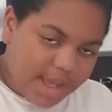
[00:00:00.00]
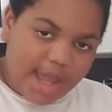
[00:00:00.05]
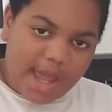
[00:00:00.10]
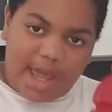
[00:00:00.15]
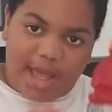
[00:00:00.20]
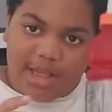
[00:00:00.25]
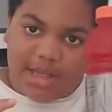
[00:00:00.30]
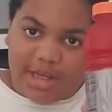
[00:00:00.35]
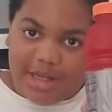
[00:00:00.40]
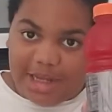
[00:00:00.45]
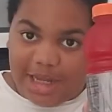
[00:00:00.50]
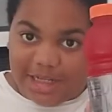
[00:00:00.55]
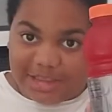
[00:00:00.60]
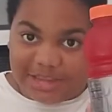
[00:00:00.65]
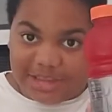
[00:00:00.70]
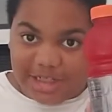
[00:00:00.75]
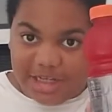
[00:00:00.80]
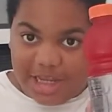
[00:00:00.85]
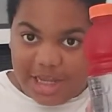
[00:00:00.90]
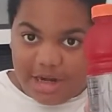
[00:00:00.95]
and you
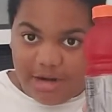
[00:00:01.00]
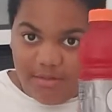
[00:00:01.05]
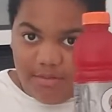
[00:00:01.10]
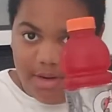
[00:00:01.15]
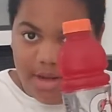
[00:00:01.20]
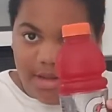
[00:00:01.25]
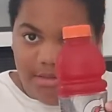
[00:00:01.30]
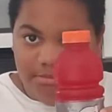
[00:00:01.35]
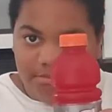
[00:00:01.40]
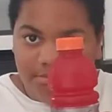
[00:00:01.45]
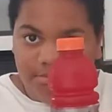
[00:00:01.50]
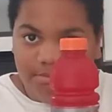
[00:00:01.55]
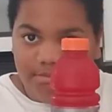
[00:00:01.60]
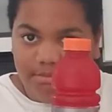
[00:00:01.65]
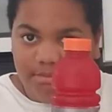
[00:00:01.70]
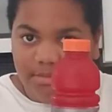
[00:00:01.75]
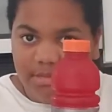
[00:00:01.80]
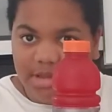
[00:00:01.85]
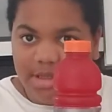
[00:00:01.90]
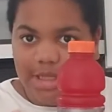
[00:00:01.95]
got your Gatorade.
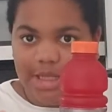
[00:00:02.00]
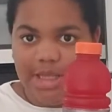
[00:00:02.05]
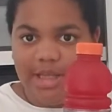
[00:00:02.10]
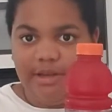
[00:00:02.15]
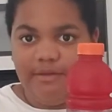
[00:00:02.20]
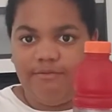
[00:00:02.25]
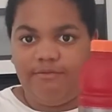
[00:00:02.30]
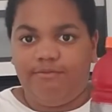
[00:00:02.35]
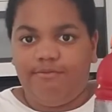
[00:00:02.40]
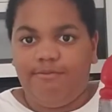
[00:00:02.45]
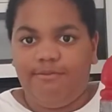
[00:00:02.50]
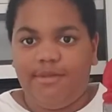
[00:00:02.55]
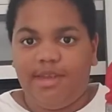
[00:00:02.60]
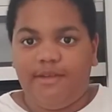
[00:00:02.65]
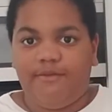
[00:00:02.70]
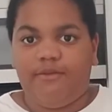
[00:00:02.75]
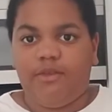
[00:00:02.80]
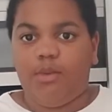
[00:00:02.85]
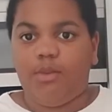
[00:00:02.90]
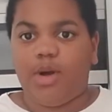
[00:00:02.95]
If
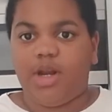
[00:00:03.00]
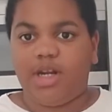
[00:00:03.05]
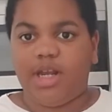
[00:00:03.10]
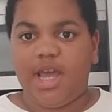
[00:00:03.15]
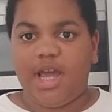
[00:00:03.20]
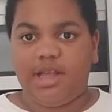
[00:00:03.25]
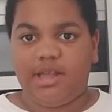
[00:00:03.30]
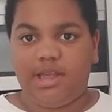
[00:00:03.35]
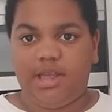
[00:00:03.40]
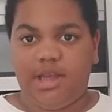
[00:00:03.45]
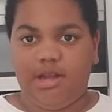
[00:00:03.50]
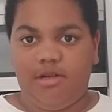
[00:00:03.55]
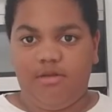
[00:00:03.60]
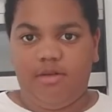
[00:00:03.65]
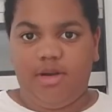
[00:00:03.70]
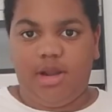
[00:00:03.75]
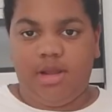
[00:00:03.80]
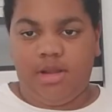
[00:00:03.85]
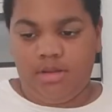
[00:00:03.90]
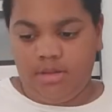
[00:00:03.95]
if you want to add
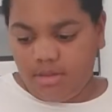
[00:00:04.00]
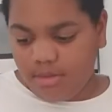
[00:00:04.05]
Gatorade.